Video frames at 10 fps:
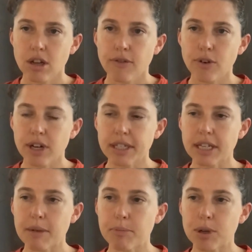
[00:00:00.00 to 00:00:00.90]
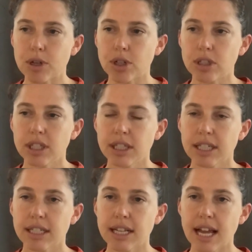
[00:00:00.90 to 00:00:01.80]
For example,
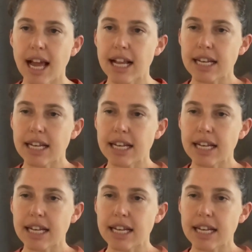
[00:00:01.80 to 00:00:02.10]
el